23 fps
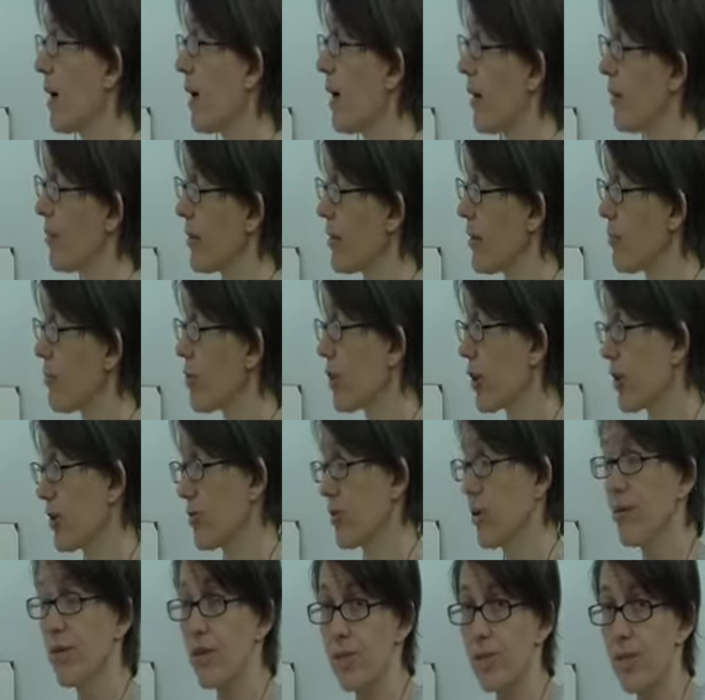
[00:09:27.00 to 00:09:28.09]
I'm going to work
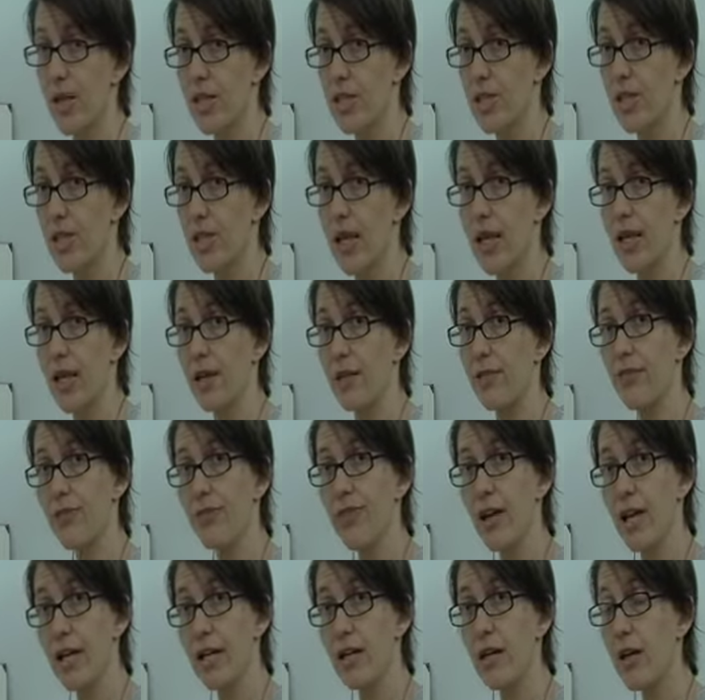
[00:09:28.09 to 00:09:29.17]
through as much as I can
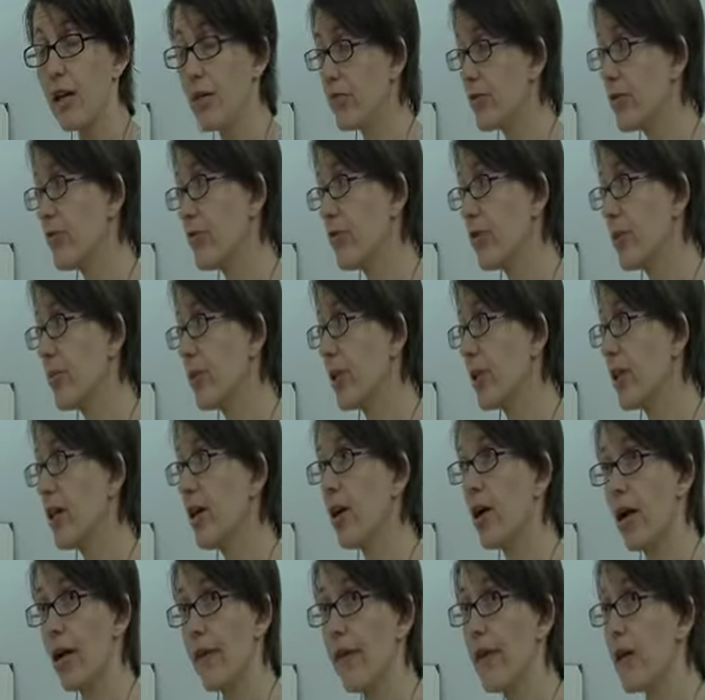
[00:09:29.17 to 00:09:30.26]
fit of the formula
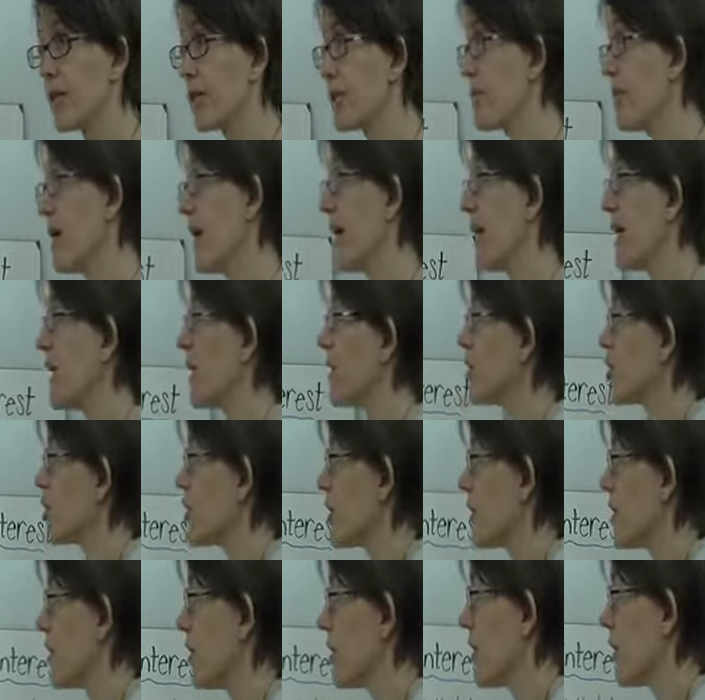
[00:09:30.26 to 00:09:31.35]
on this page,
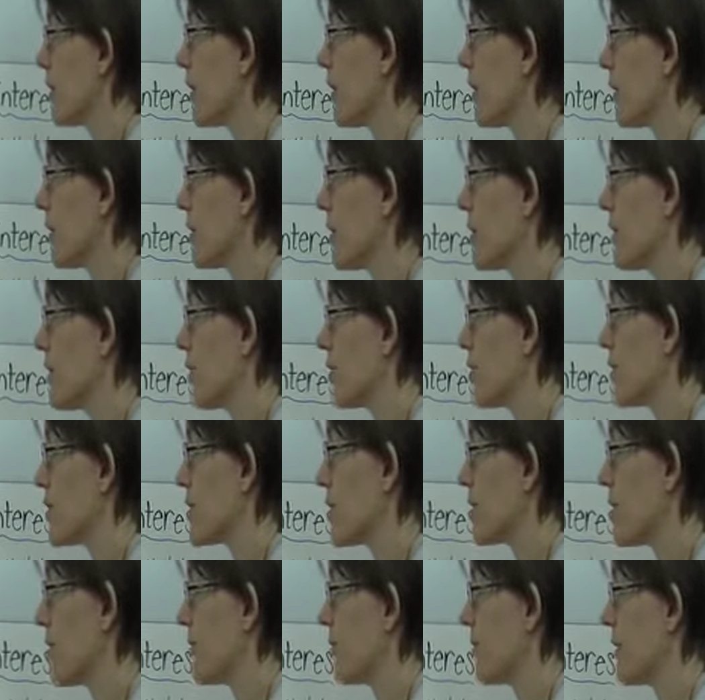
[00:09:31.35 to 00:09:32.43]

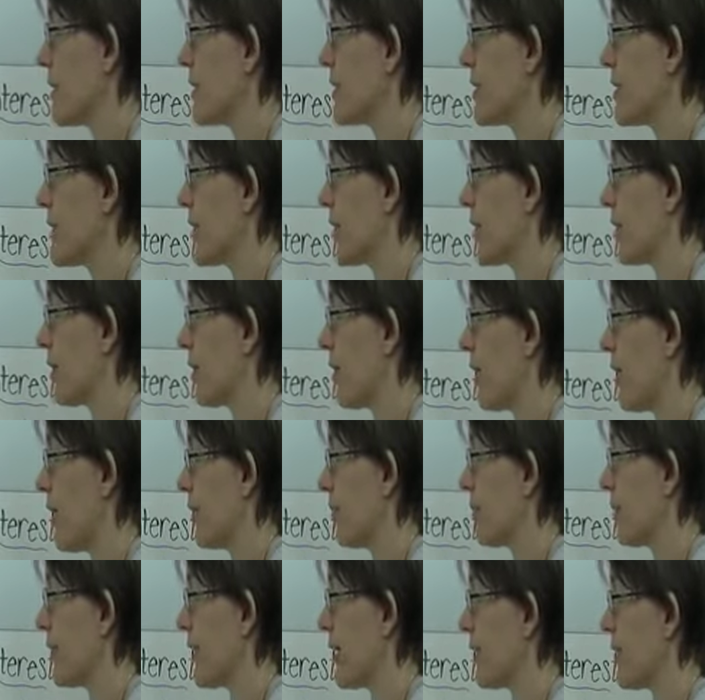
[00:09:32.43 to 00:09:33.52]
just so you can see it
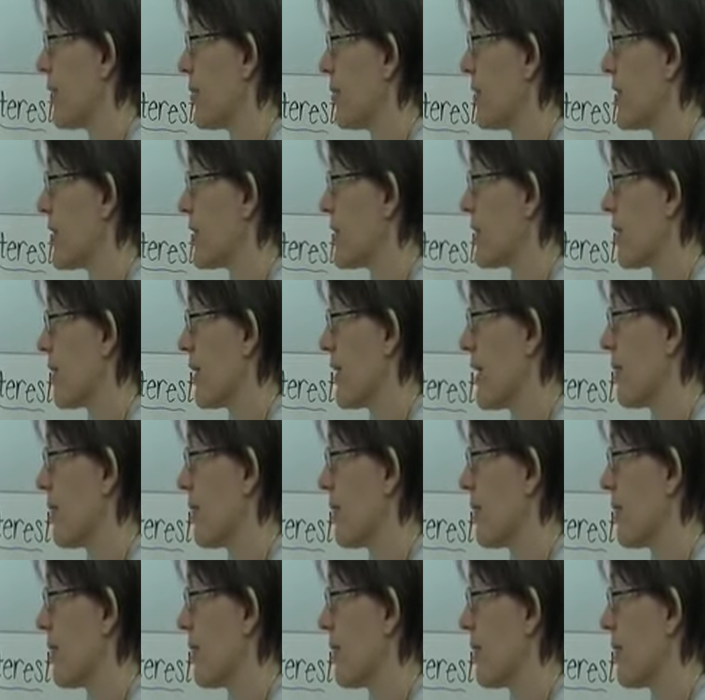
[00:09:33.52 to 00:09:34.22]
all, but we start